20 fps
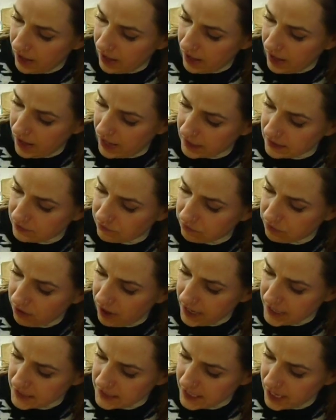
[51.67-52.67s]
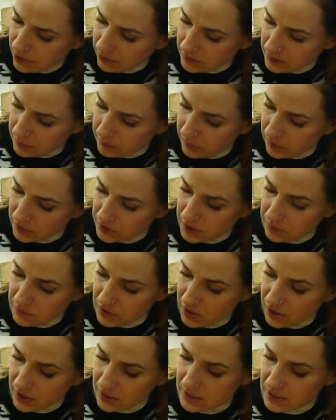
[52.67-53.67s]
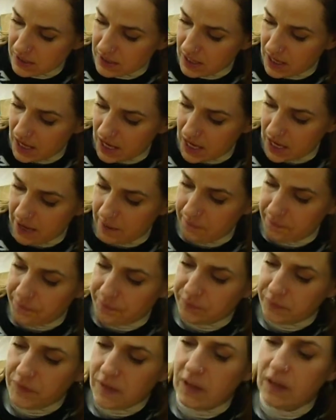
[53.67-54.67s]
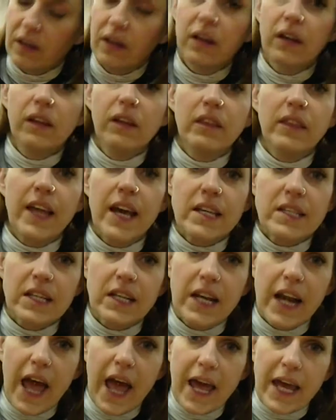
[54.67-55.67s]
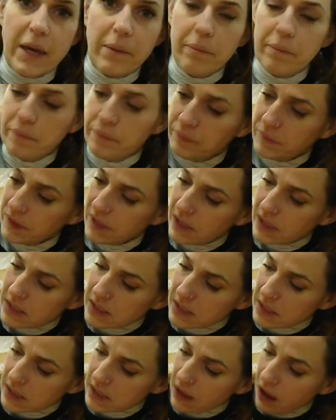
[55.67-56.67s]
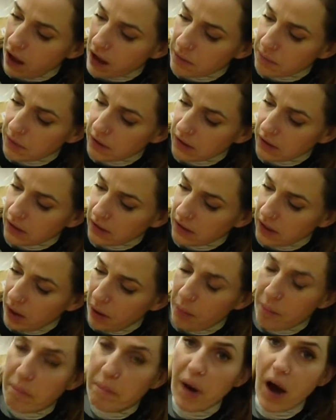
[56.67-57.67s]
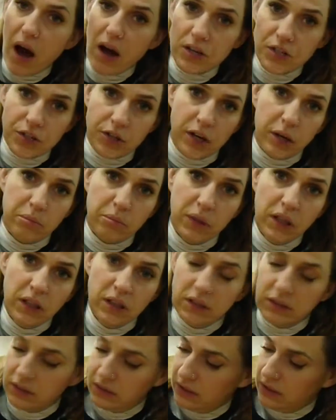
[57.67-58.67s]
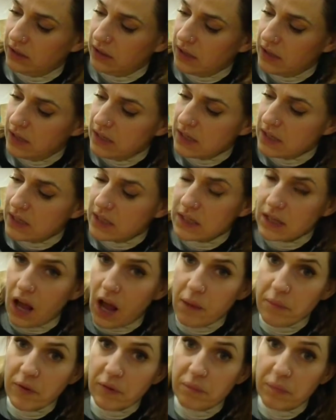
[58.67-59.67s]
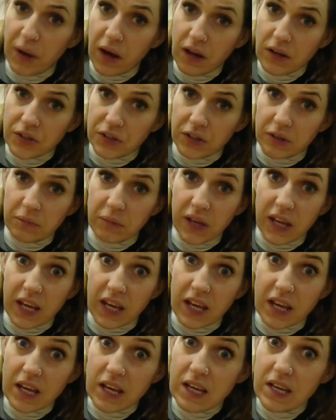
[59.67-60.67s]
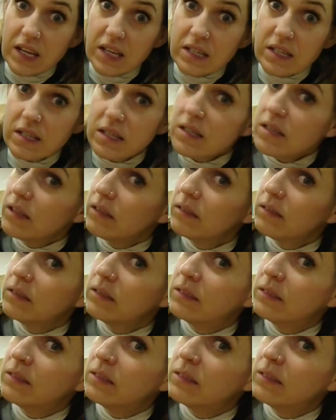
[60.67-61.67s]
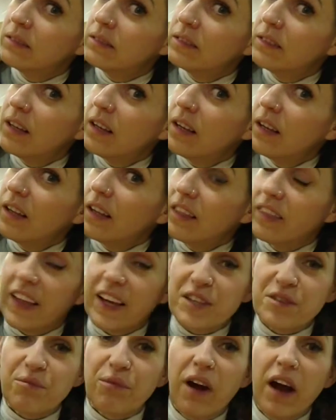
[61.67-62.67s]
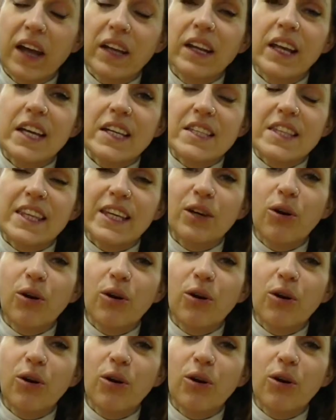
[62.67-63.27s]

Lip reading: And right down at the bottom you can see there's a name. Simon Bartram. Simon Bartram is... That's right, he's the